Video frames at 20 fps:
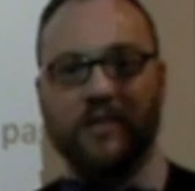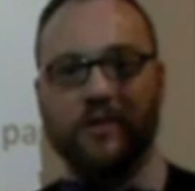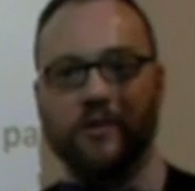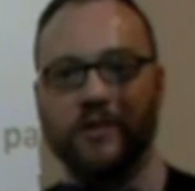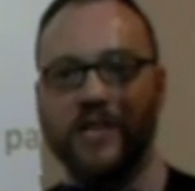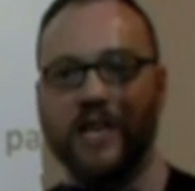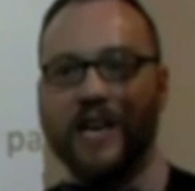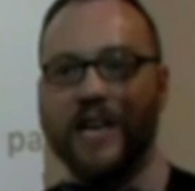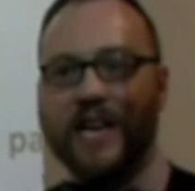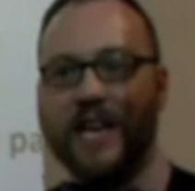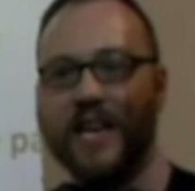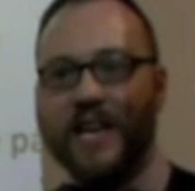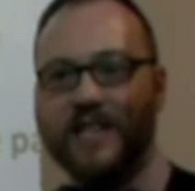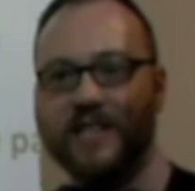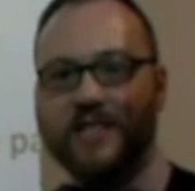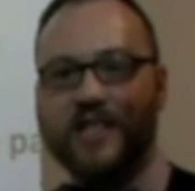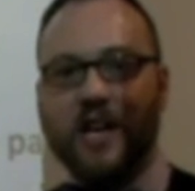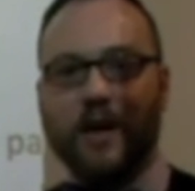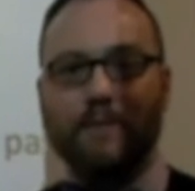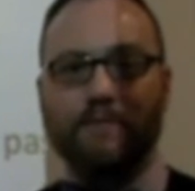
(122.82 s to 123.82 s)
students,
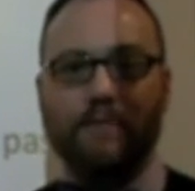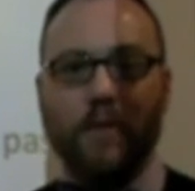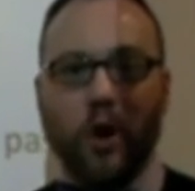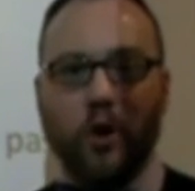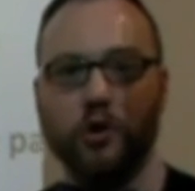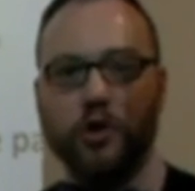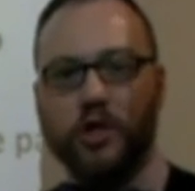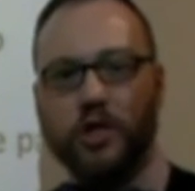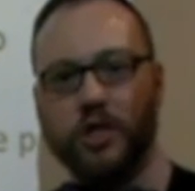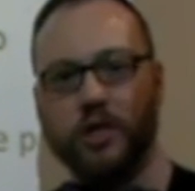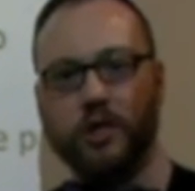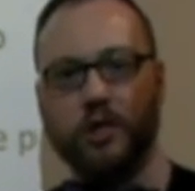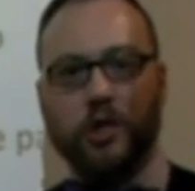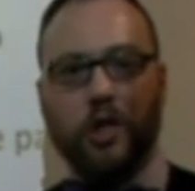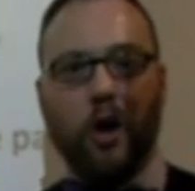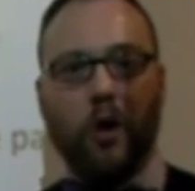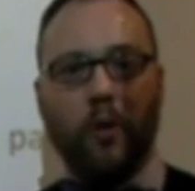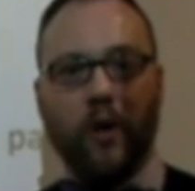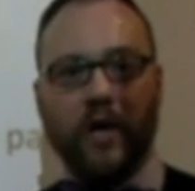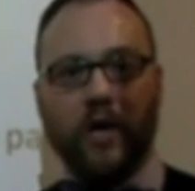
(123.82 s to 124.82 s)
is there motion
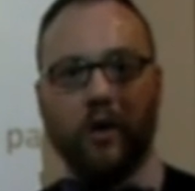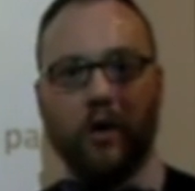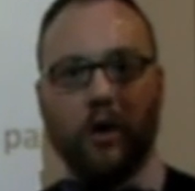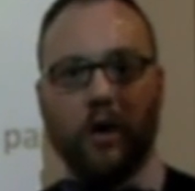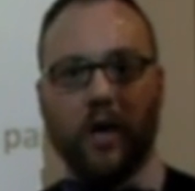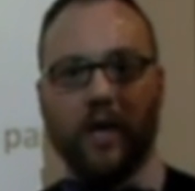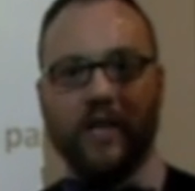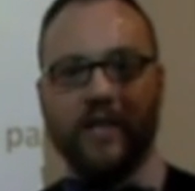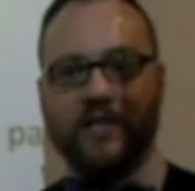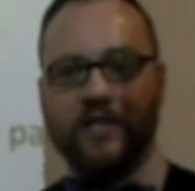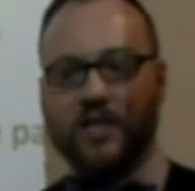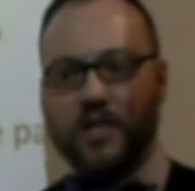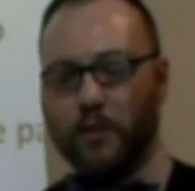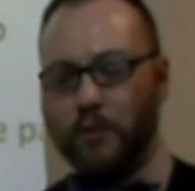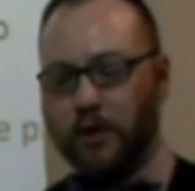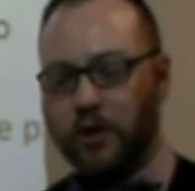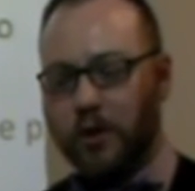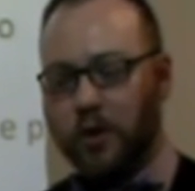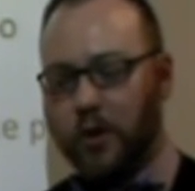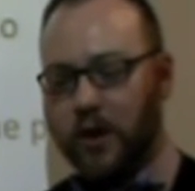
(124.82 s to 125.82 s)
going on? Is
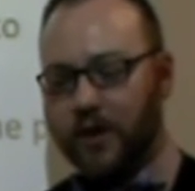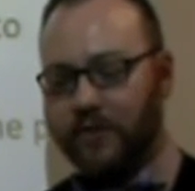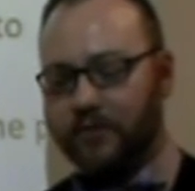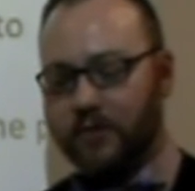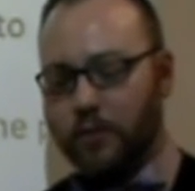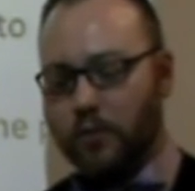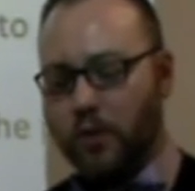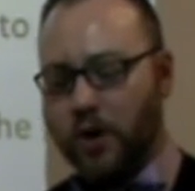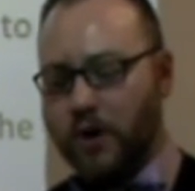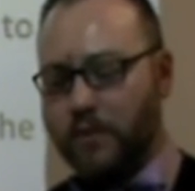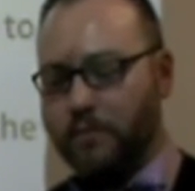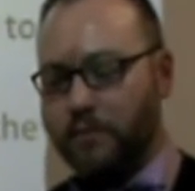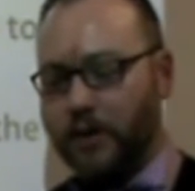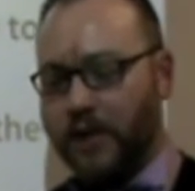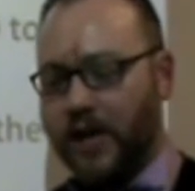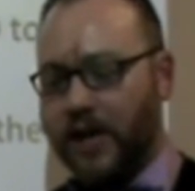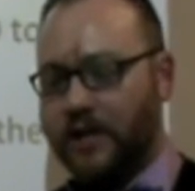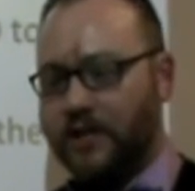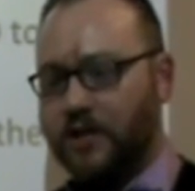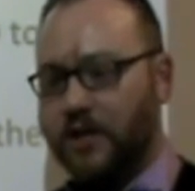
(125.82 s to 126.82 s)
someone going from one
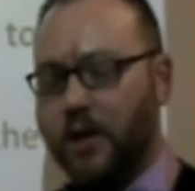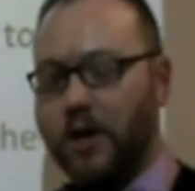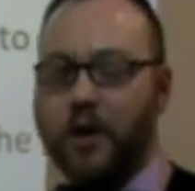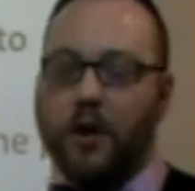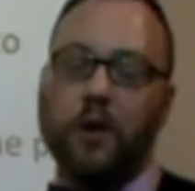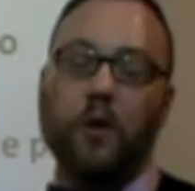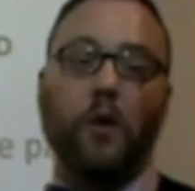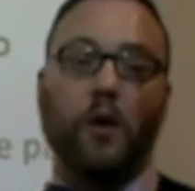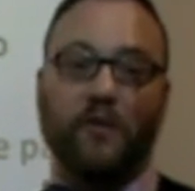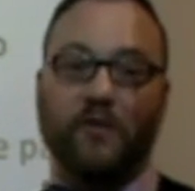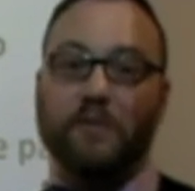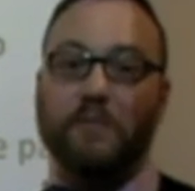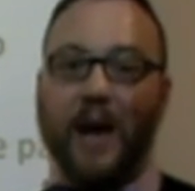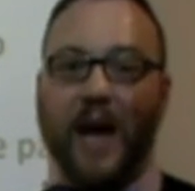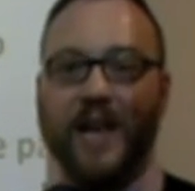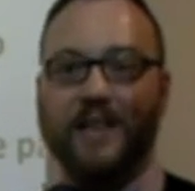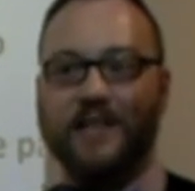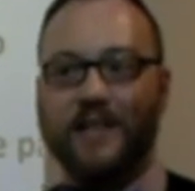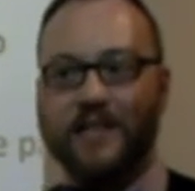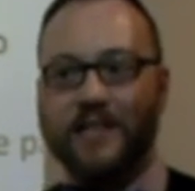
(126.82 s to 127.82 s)
place, or for
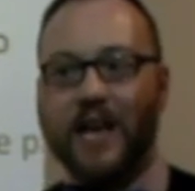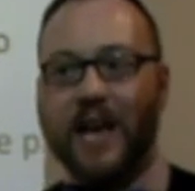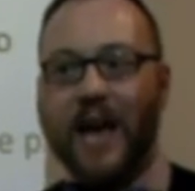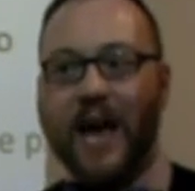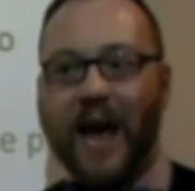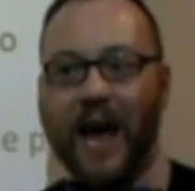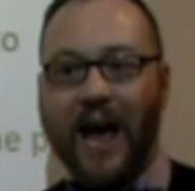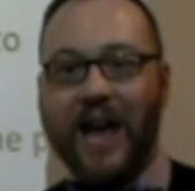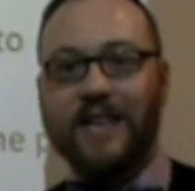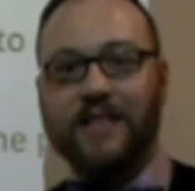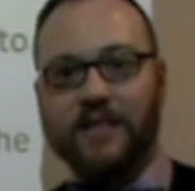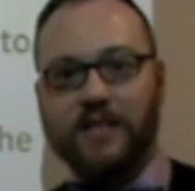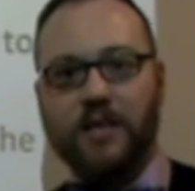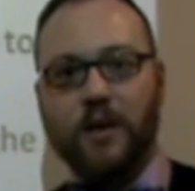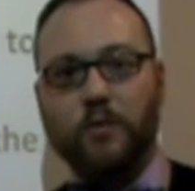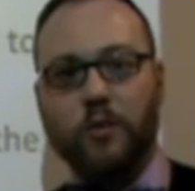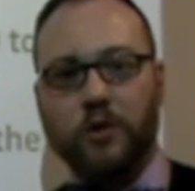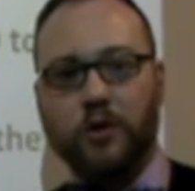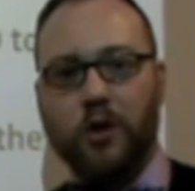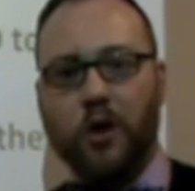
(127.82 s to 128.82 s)
past tense, has
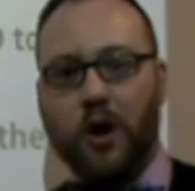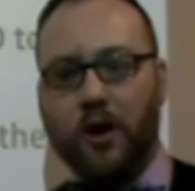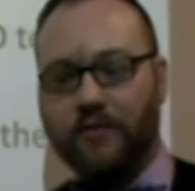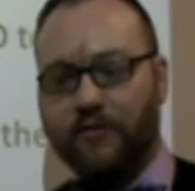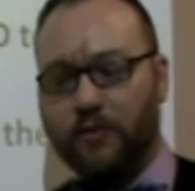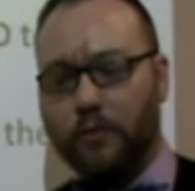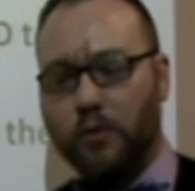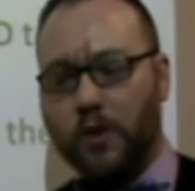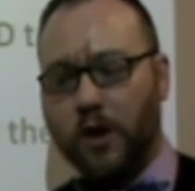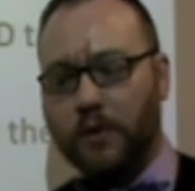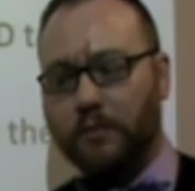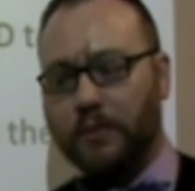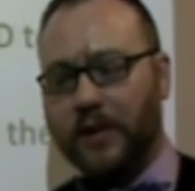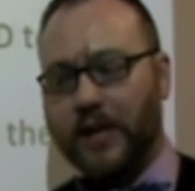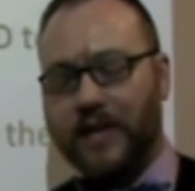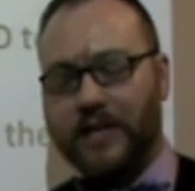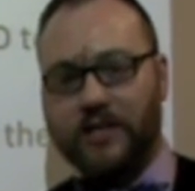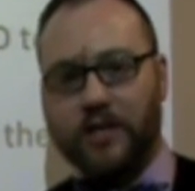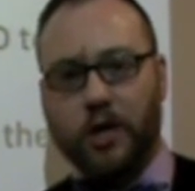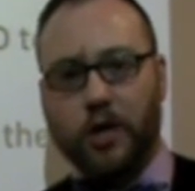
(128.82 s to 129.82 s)
someone gone from one
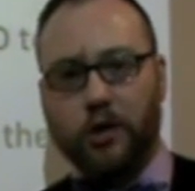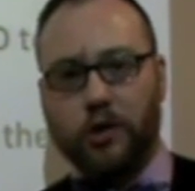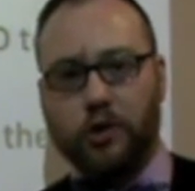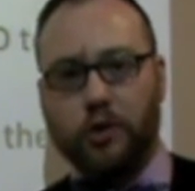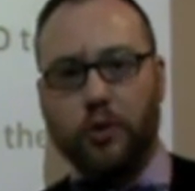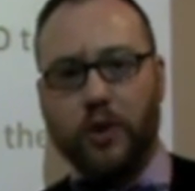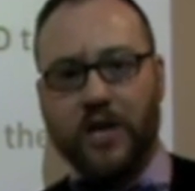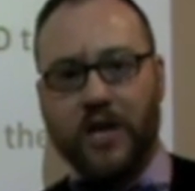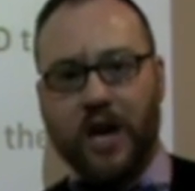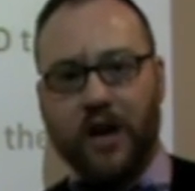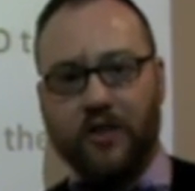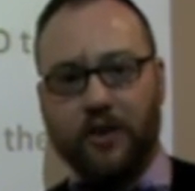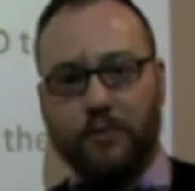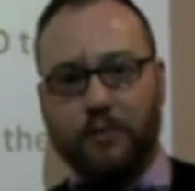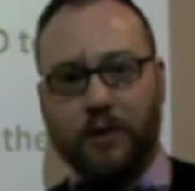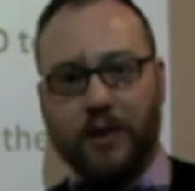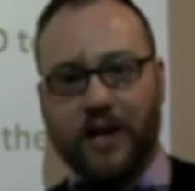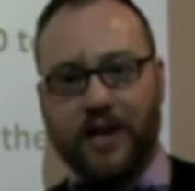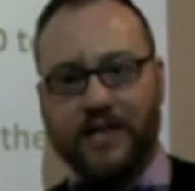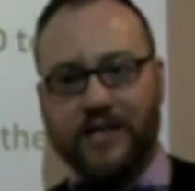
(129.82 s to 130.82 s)
place to another
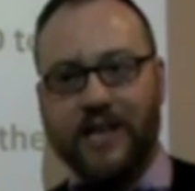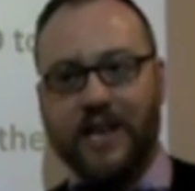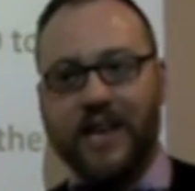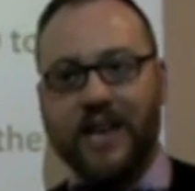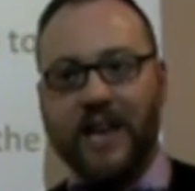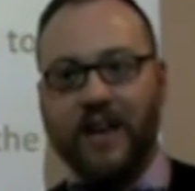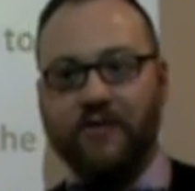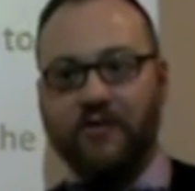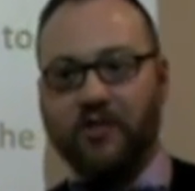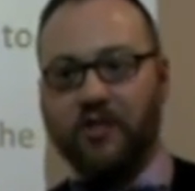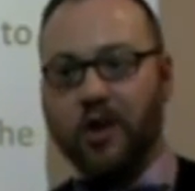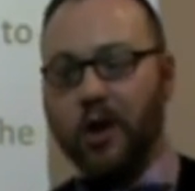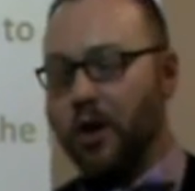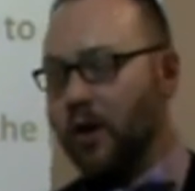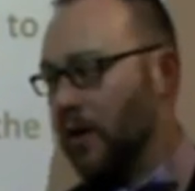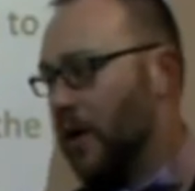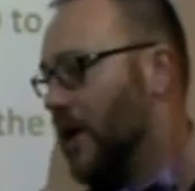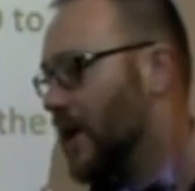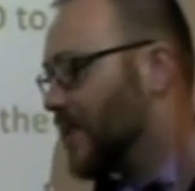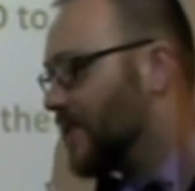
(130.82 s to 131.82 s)
place? If
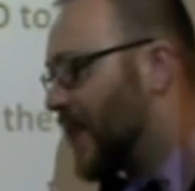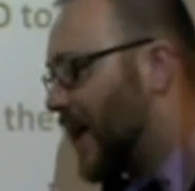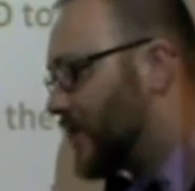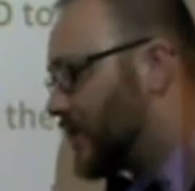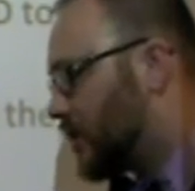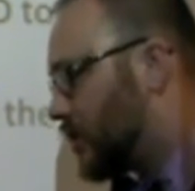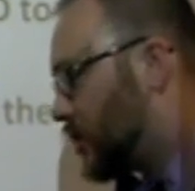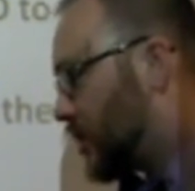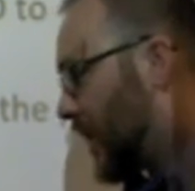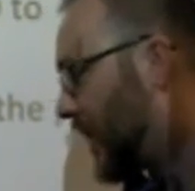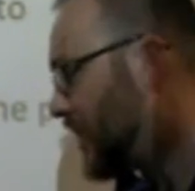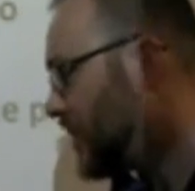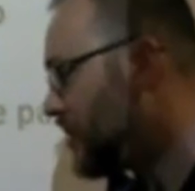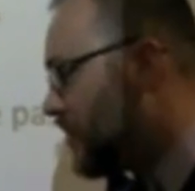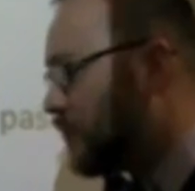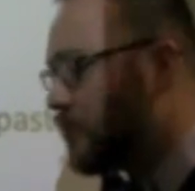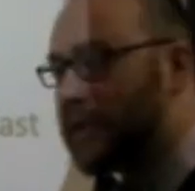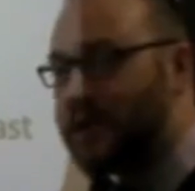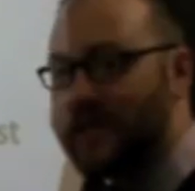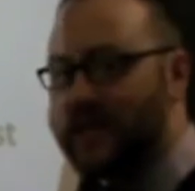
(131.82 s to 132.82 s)
so, that's a change
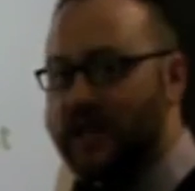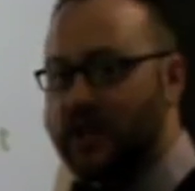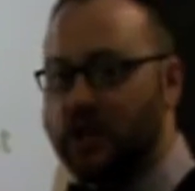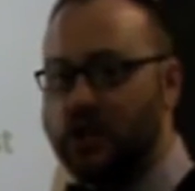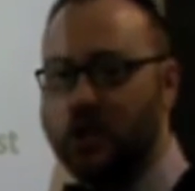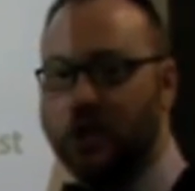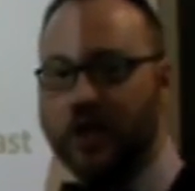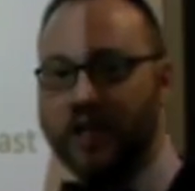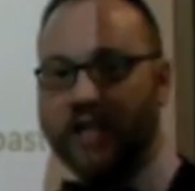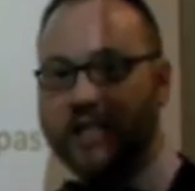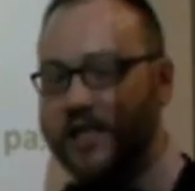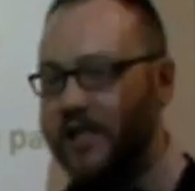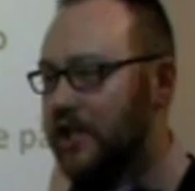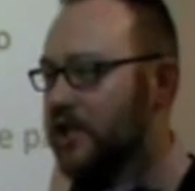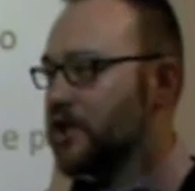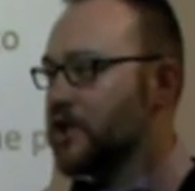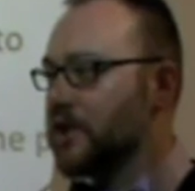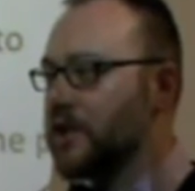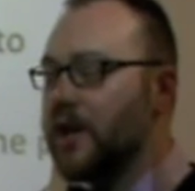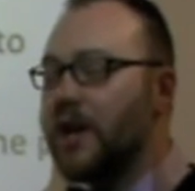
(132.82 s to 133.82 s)
of position or
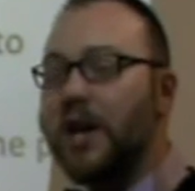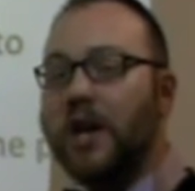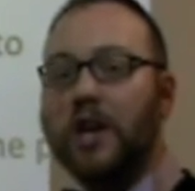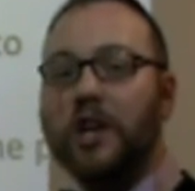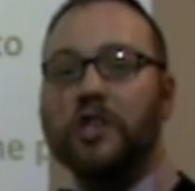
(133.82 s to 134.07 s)
condition.